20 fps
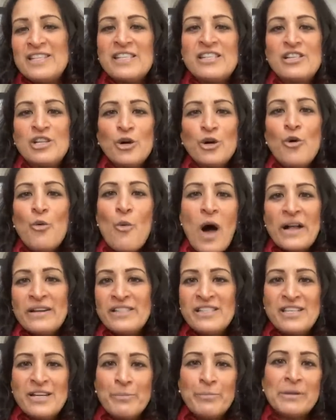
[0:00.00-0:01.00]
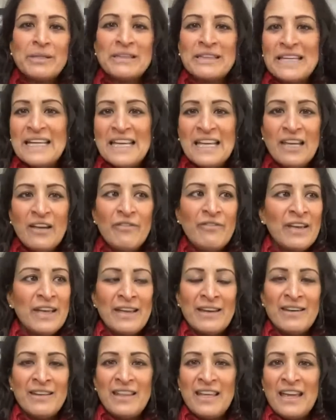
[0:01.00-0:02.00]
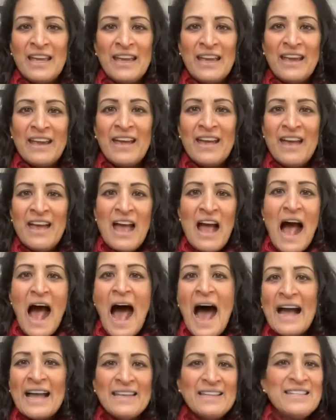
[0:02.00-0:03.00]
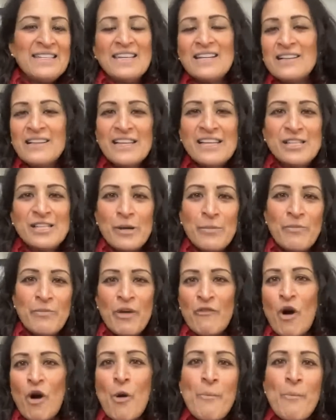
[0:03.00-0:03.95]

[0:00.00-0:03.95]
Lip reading: still wants to believe in the idealism, the